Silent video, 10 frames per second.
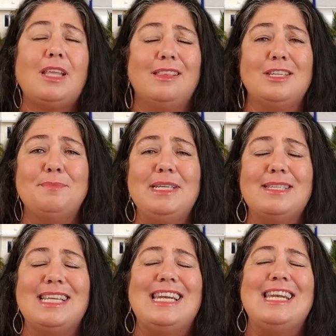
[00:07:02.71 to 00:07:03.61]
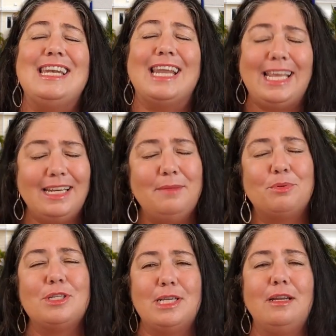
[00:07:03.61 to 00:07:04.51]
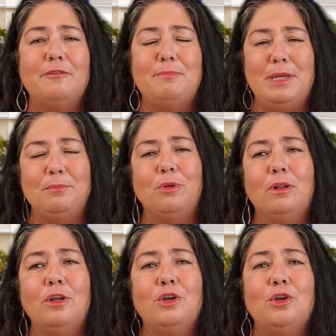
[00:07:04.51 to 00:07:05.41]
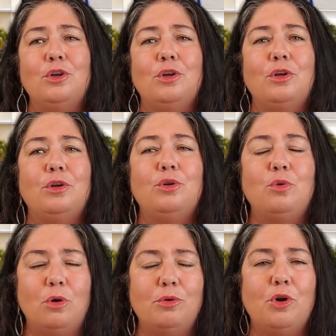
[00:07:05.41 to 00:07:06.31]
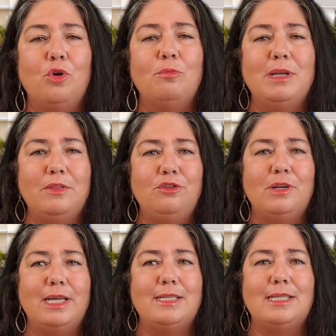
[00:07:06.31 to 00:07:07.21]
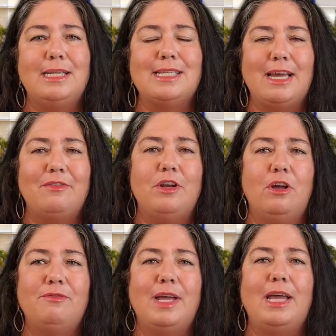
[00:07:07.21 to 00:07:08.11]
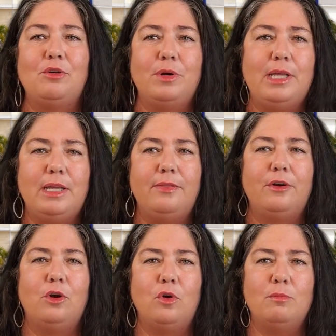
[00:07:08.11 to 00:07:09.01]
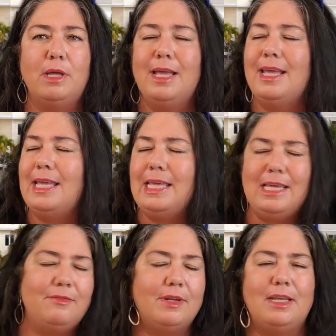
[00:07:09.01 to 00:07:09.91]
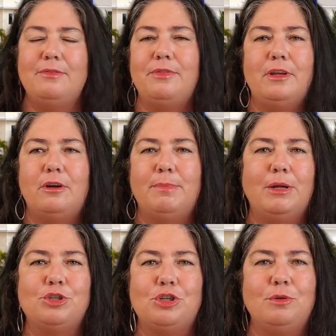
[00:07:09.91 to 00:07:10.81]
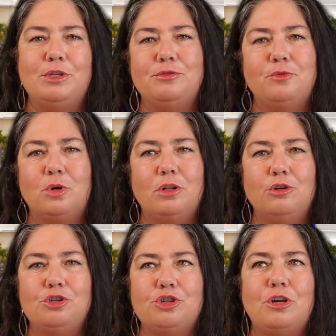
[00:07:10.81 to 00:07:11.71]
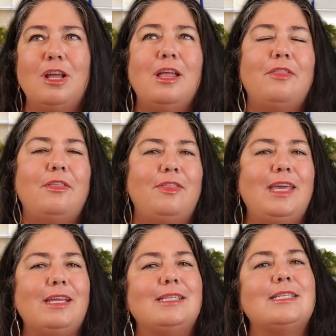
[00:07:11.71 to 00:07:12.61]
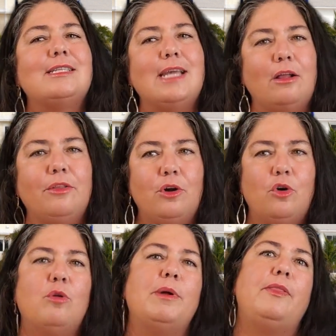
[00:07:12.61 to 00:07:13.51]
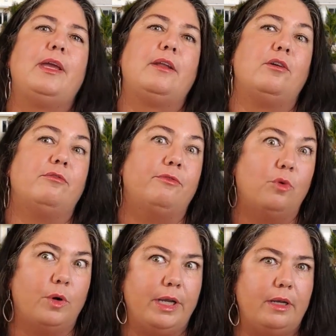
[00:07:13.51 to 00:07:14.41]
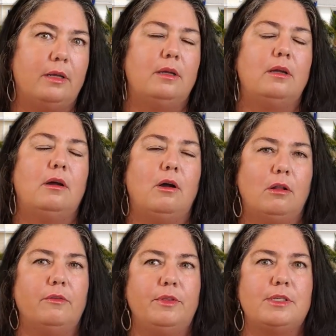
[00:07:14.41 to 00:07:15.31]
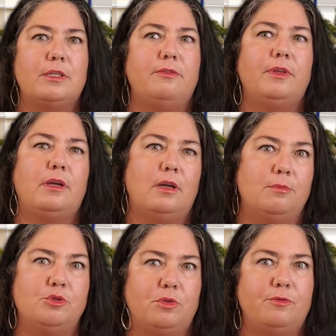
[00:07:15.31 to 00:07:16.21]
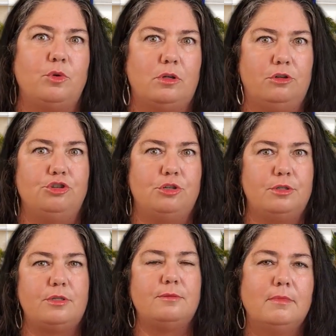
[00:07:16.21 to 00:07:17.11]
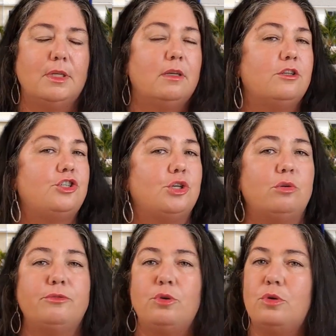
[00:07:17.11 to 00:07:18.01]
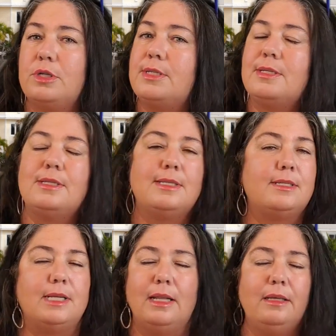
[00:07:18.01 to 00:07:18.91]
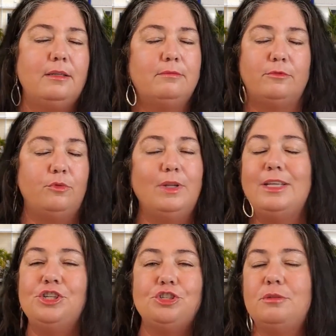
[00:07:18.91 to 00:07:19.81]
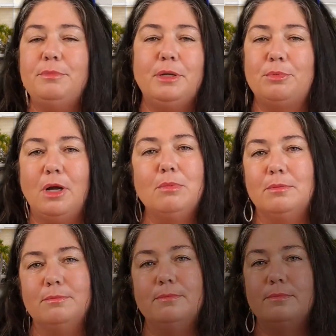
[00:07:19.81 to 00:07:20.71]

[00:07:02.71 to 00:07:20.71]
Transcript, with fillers: This means that 90% of people who own a home in the United States have enough equity in their home, even if they're about to go into foreclosure, that they can sell the home and they can avoid all of the stuff that comes with foreclosures. So, of course, selling really shouldn't be a problem.